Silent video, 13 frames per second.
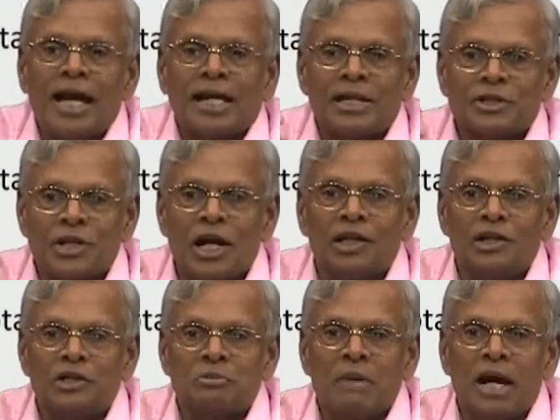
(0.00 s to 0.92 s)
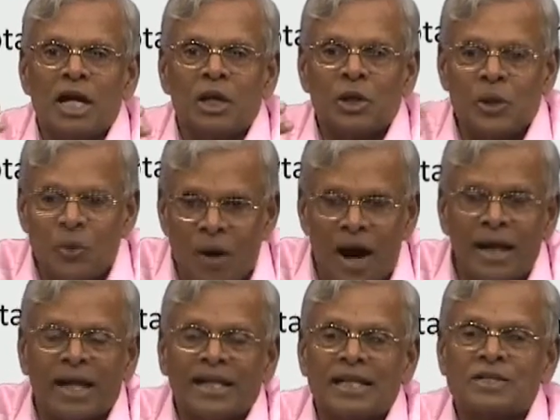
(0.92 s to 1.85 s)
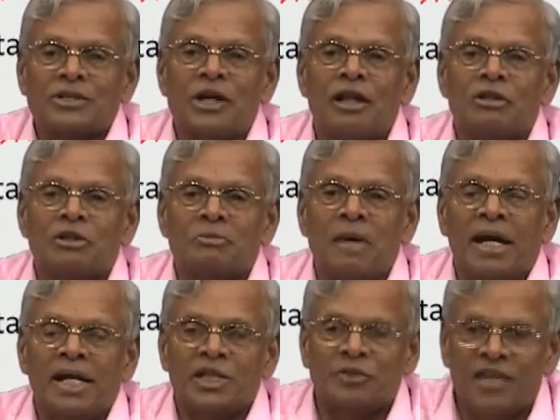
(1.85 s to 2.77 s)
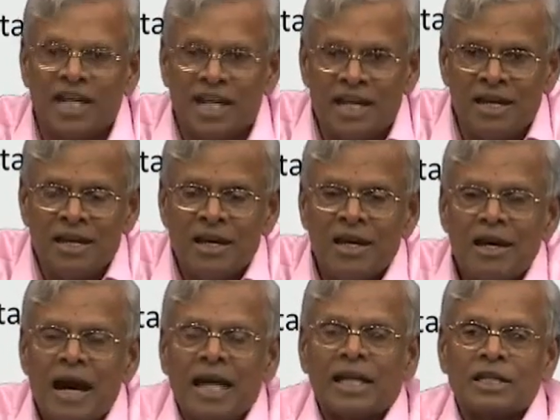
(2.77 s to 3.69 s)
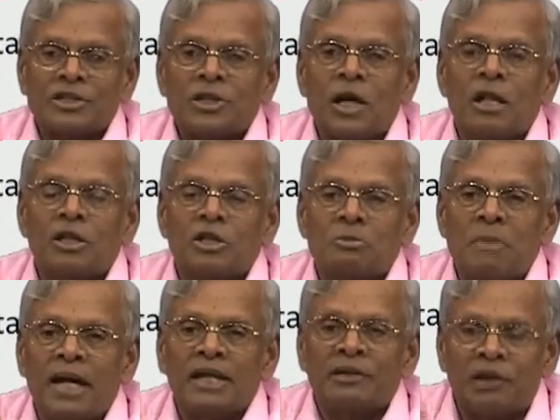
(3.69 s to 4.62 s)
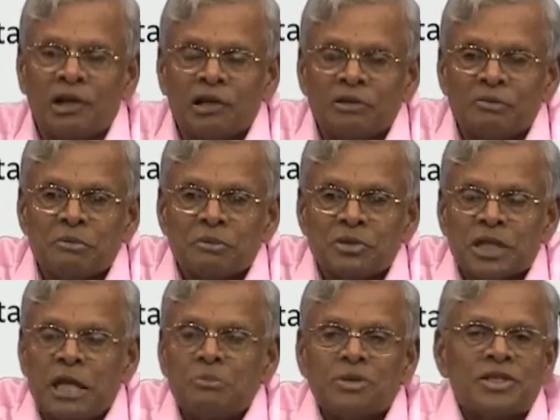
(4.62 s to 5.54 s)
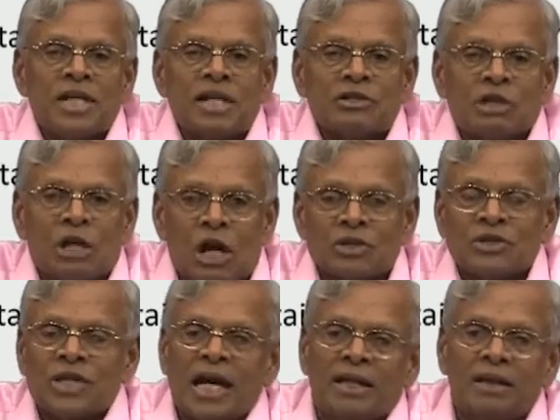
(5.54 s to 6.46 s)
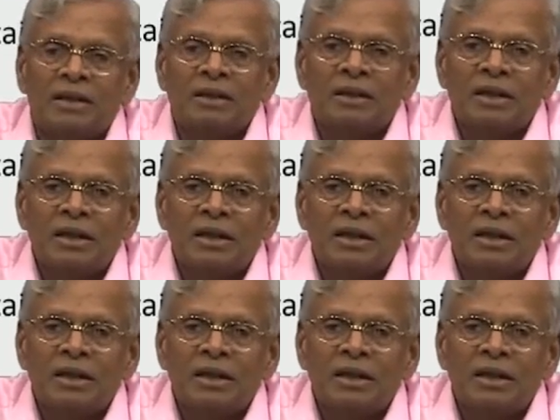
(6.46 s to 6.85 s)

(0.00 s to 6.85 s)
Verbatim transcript: I can solve this by QR, I can solve this by SVD, I can solve this by iterative schemes such as Gauss-Seidel.